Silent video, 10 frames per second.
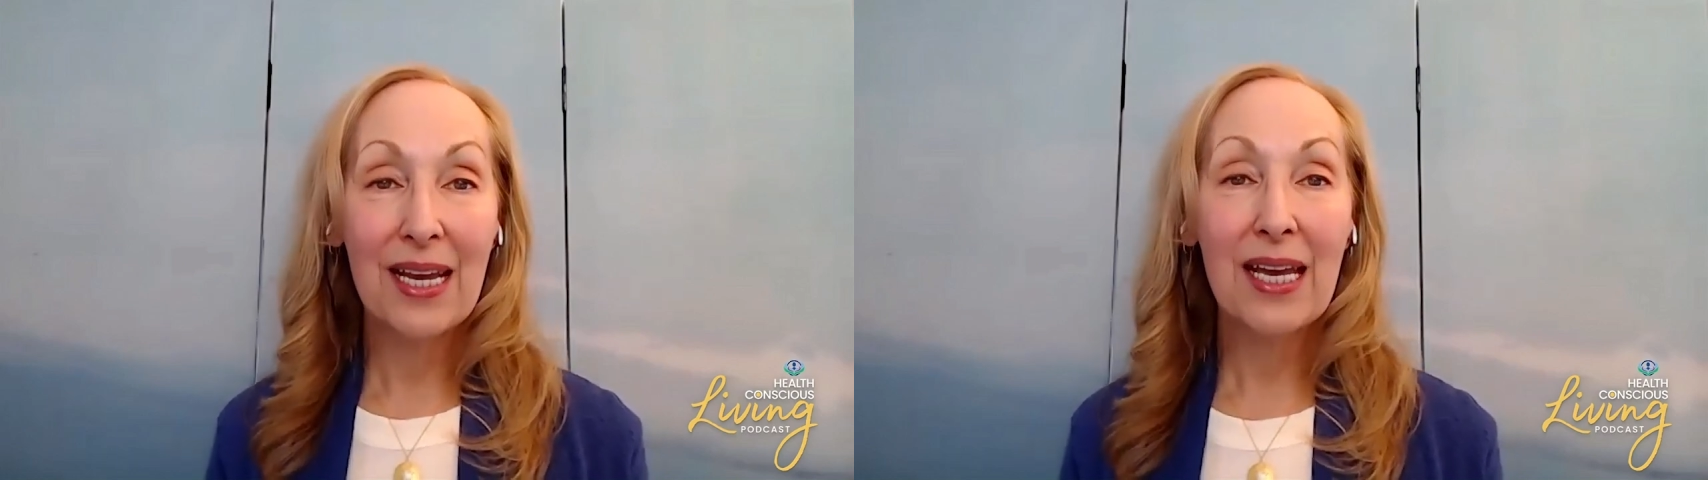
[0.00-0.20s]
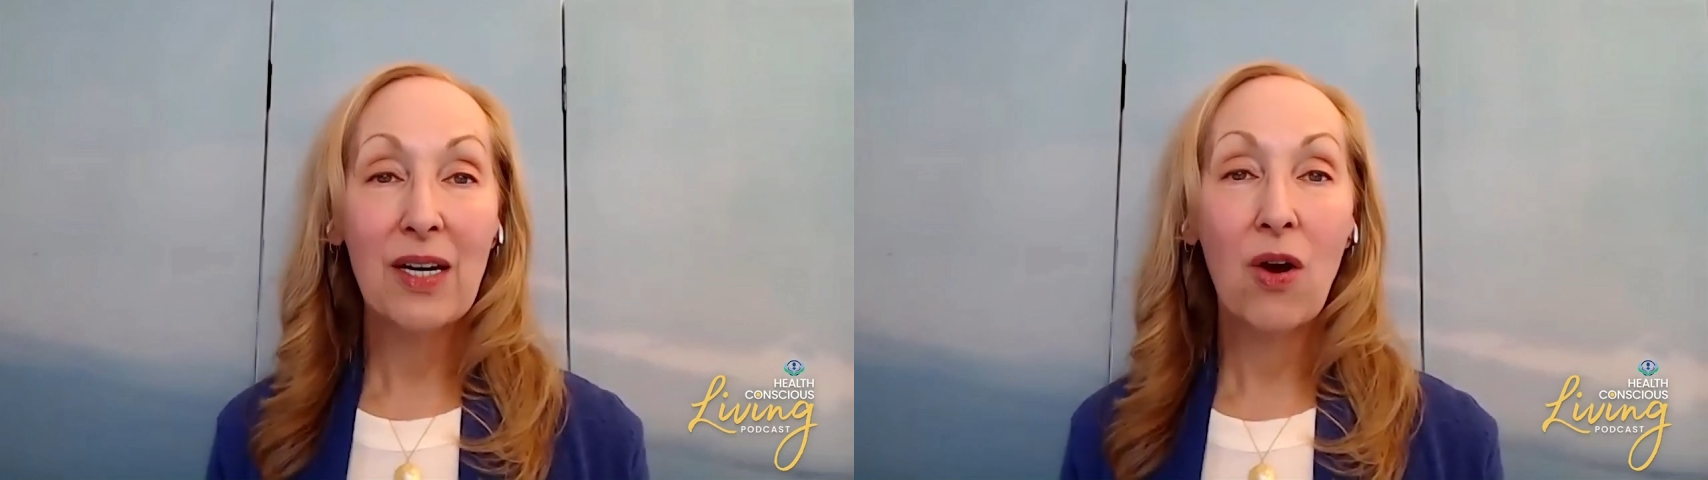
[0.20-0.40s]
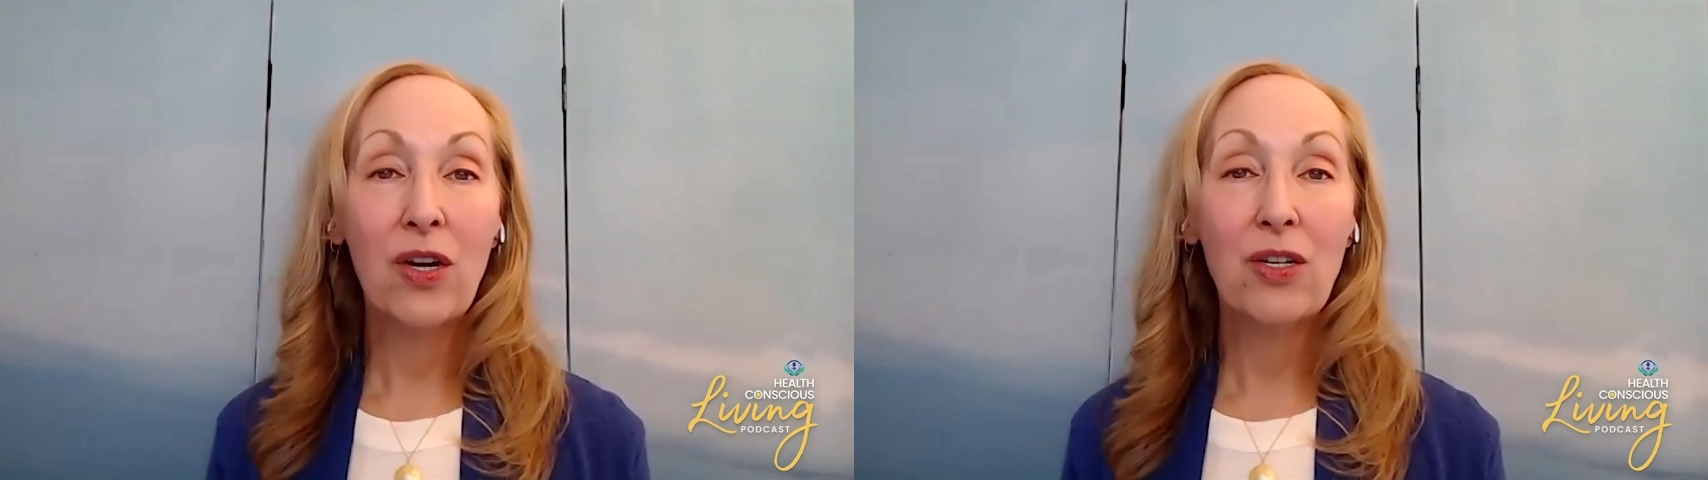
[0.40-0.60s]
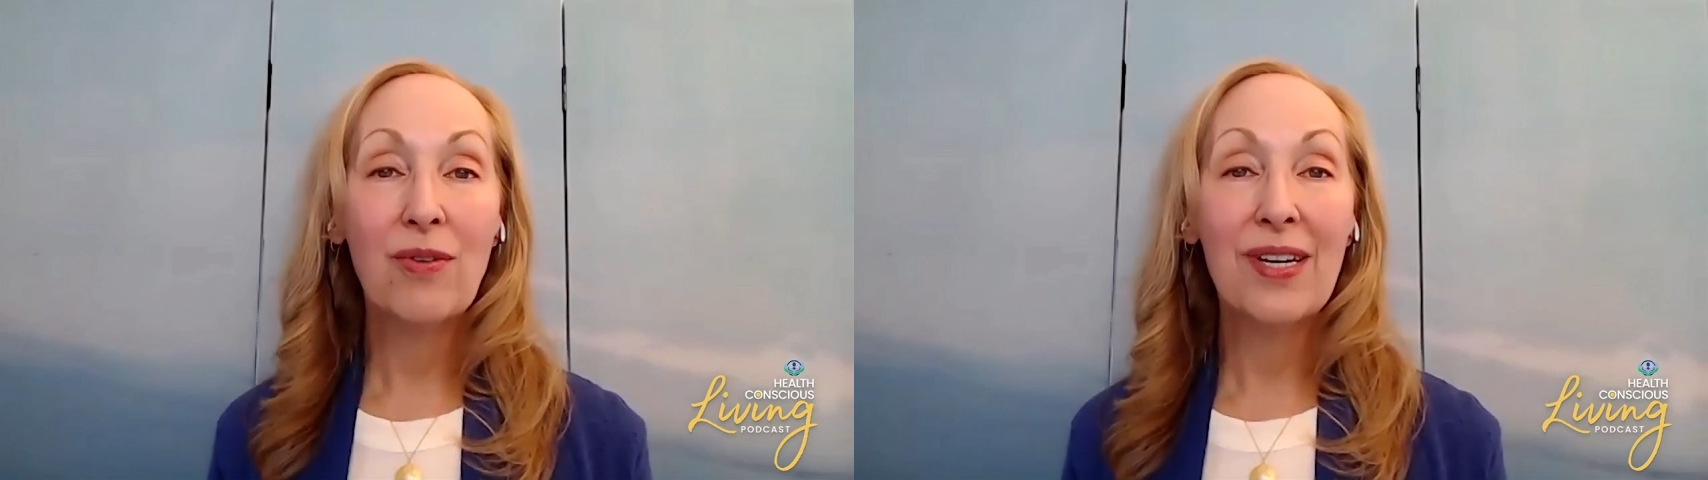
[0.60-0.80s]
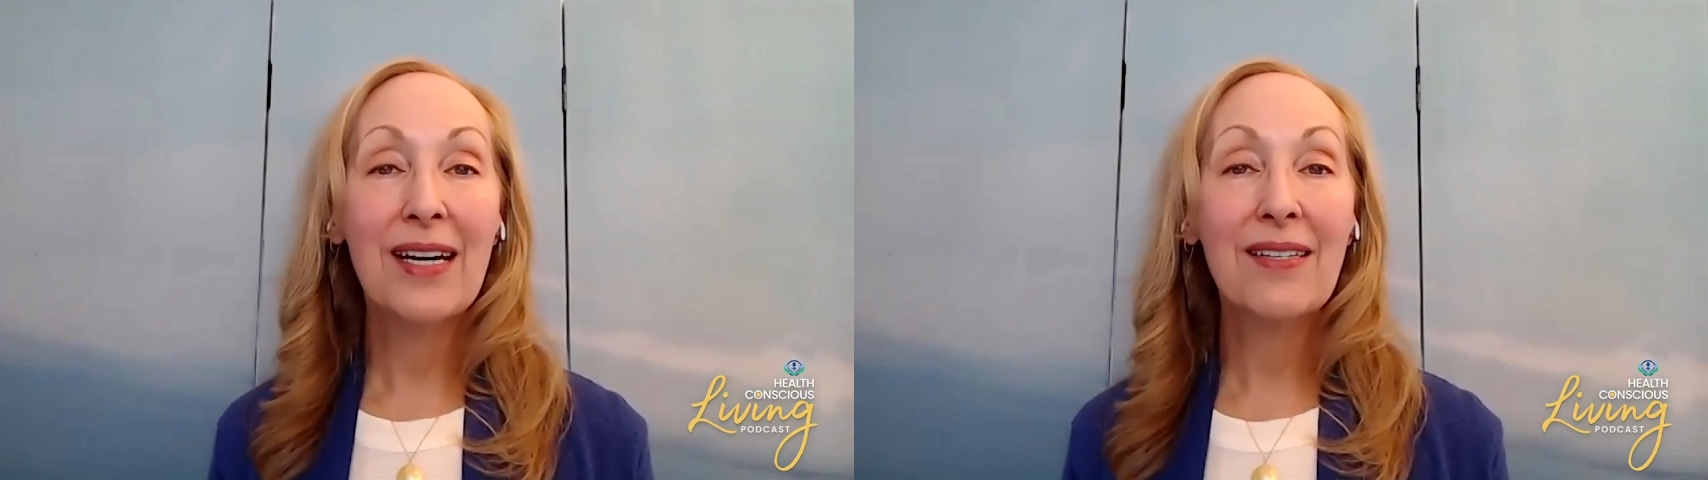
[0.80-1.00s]
and on your
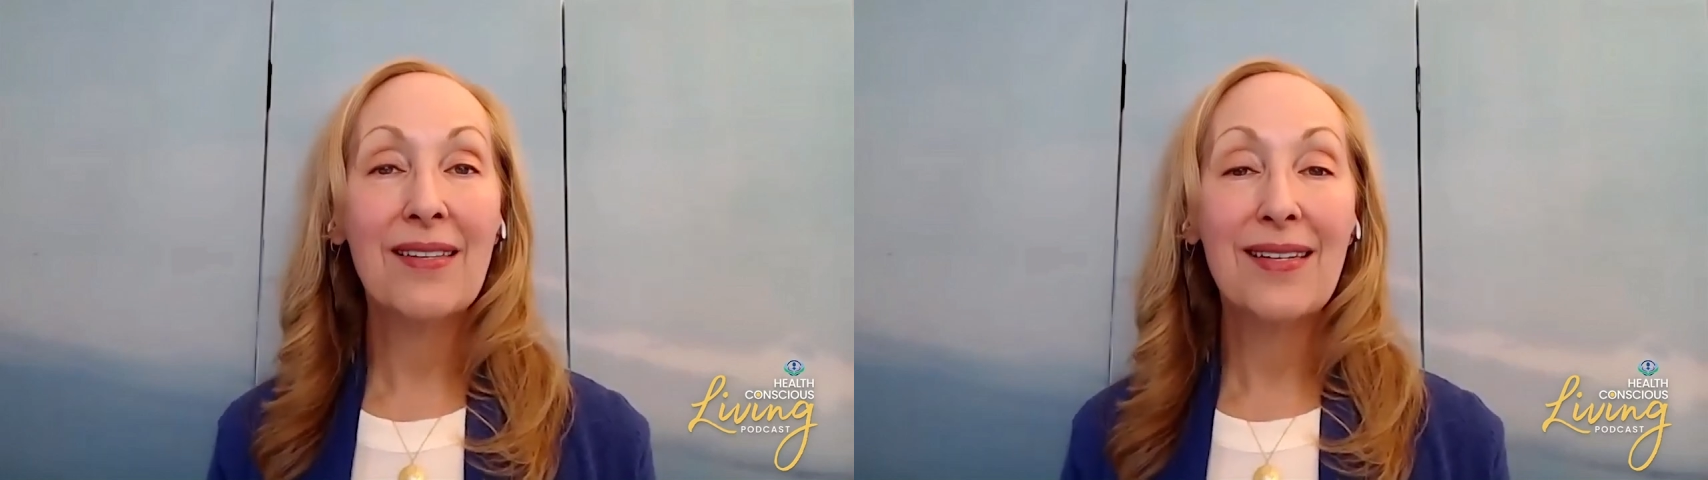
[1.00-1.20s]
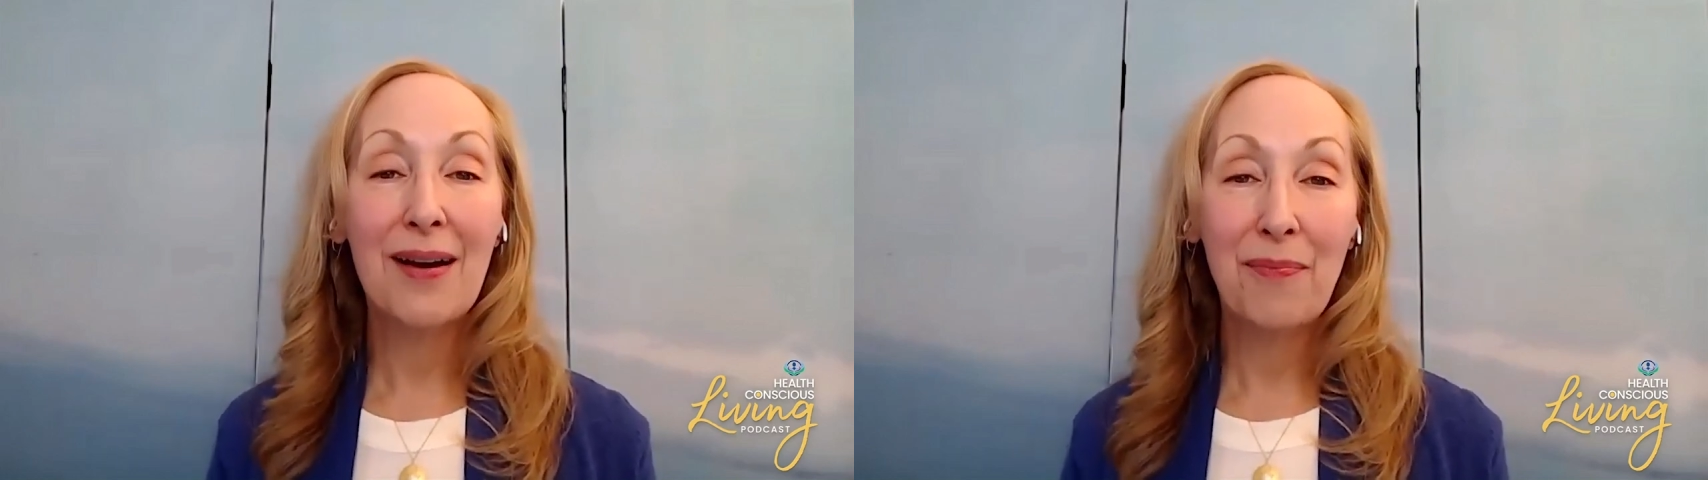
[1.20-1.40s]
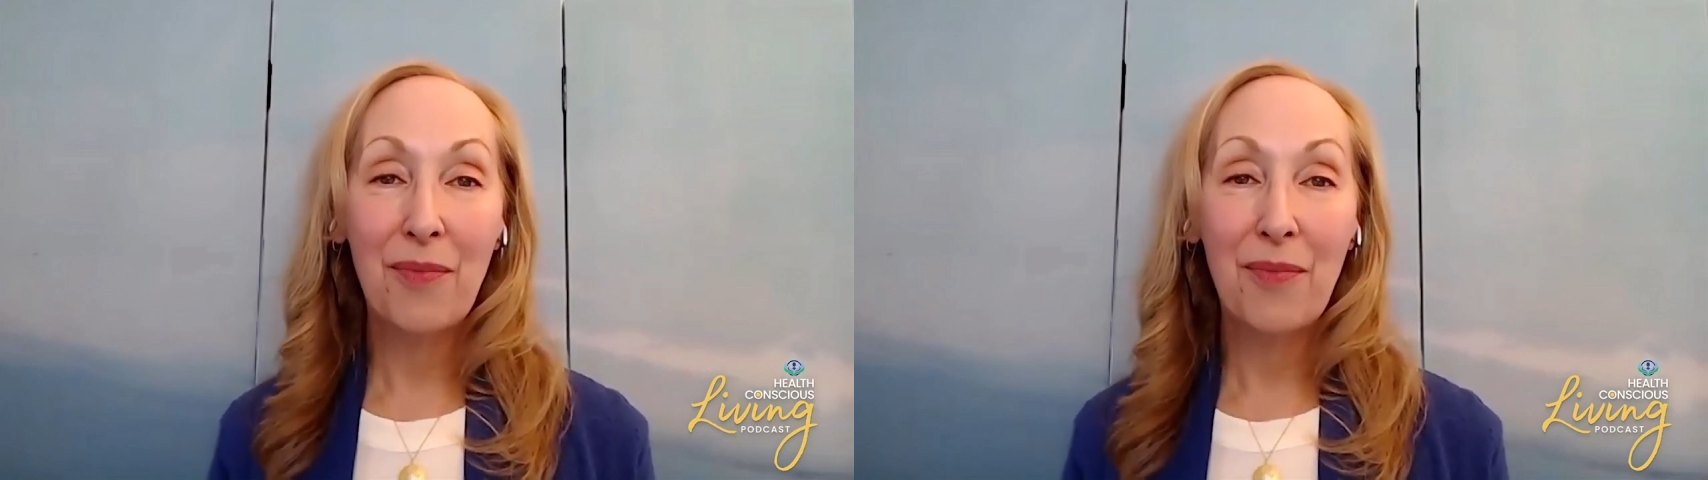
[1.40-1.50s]
next step